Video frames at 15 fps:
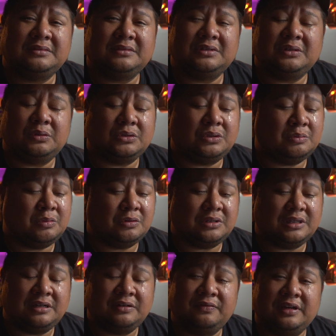He was the most
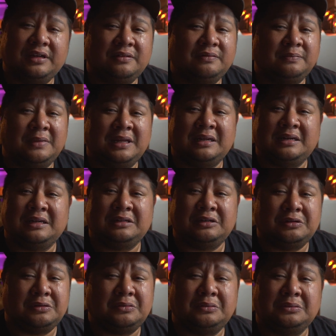innovative man I
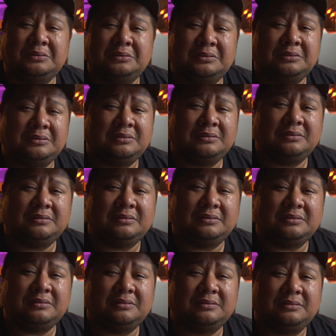know.
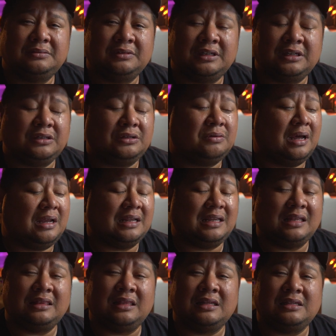He knew how to
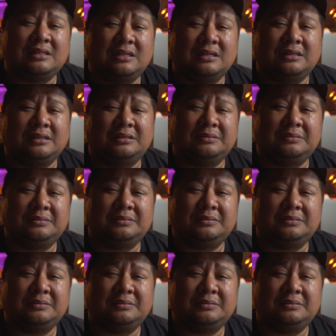get things done.